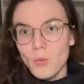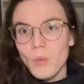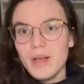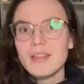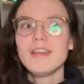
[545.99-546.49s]

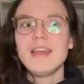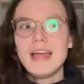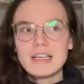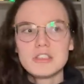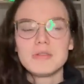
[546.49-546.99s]
with an
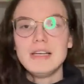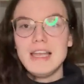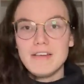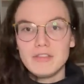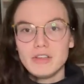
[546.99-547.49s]
extra
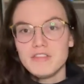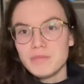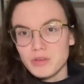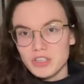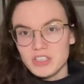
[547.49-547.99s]
level of
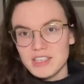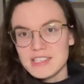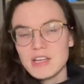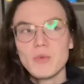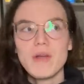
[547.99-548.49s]
product
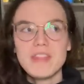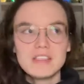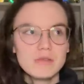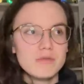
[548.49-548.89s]
testing where this would